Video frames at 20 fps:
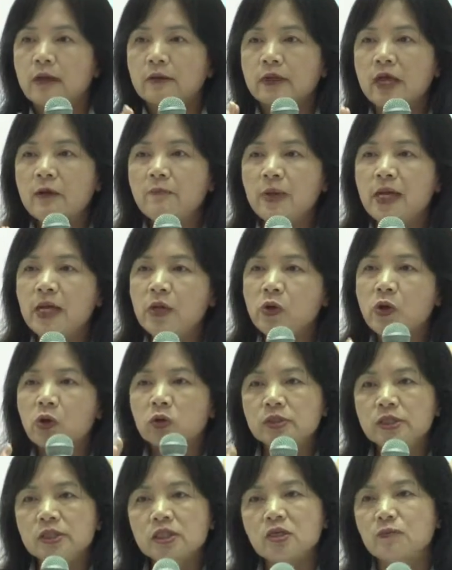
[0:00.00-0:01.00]
That means your
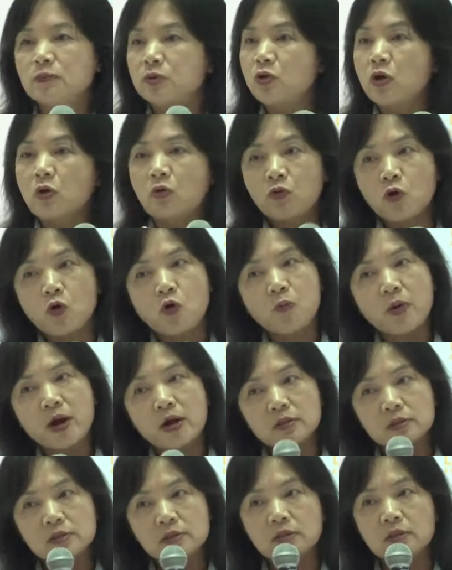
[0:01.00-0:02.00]
system is not
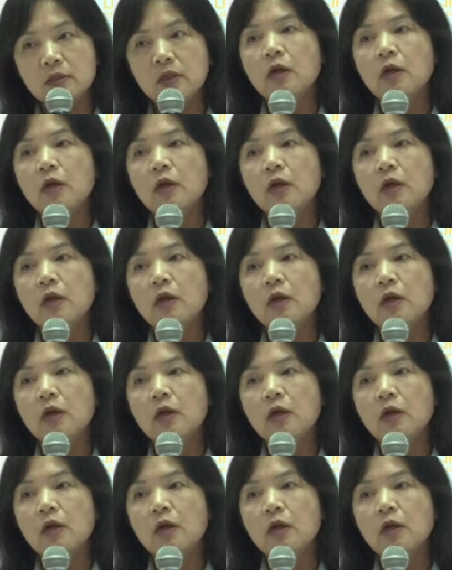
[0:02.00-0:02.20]
robust.